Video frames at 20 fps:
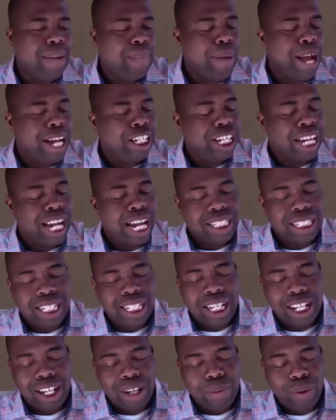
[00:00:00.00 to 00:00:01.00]
imagine. I gotta
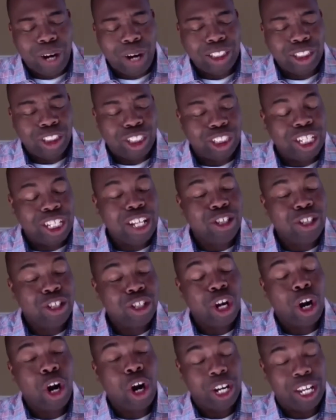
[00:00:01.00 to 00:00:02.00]
tell you, when I was just getting
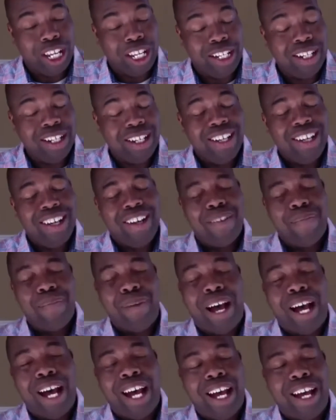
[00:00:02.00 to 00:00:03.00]
started,
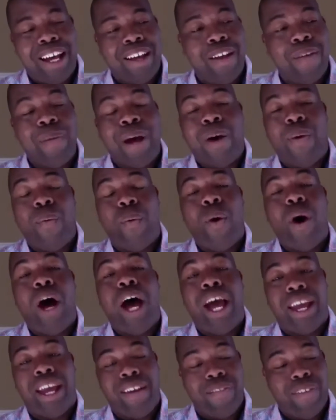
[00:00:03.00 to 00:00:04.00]
my
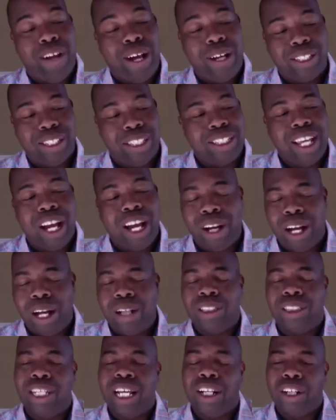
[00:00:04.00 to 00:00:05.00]
wife, I
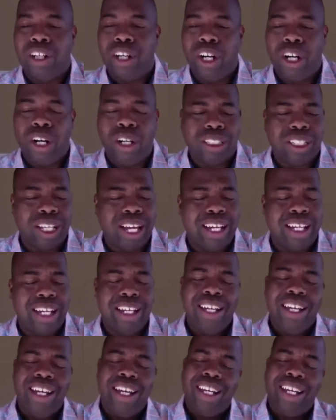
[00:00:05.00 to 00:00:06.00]
was telling her, I was like,
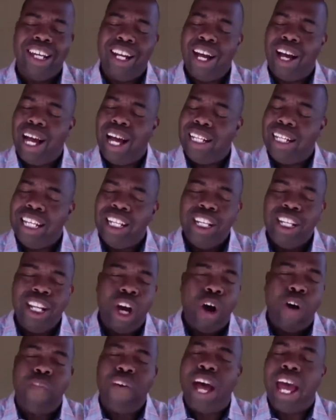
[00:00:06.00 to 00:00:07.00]
I didn't
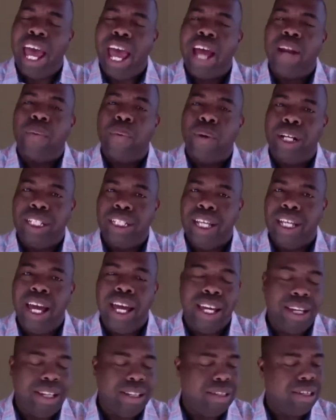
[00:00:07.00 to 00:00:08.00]
know if I had what it
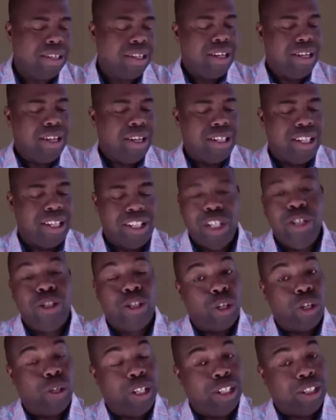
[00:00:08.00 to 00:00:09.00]
takes to do
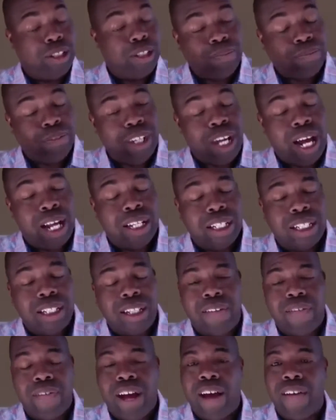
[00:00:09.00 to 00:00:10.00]
journalism, honestly,
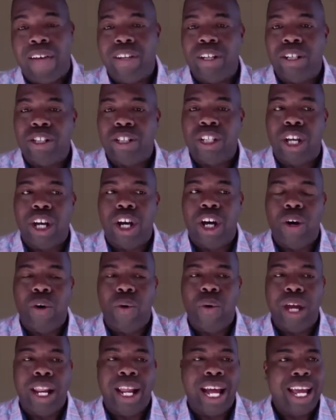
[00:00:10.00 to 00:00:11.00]
5 years ago,
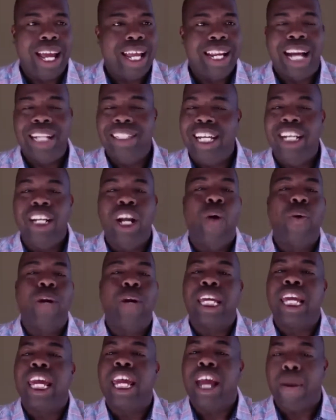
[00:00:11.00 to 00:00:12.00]
and I didn't own a
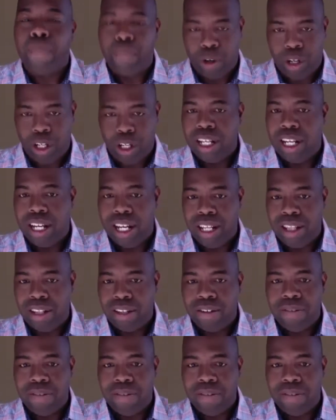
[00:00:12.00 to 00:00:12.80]
camera either.